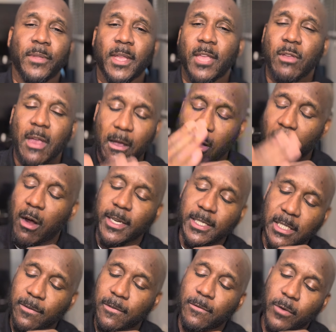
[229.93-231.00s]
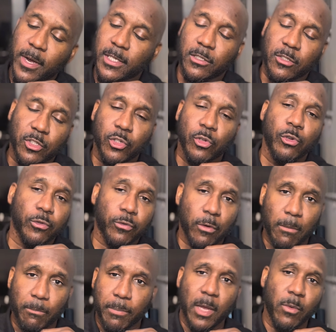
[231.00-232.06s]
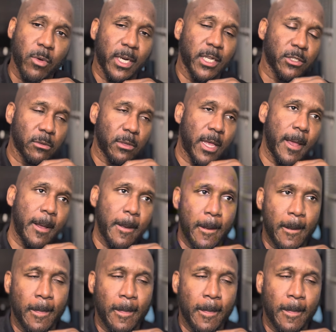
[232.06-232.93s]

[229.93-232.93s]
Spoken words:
Okay, you have all these different voices to choose from. Pick one that you like.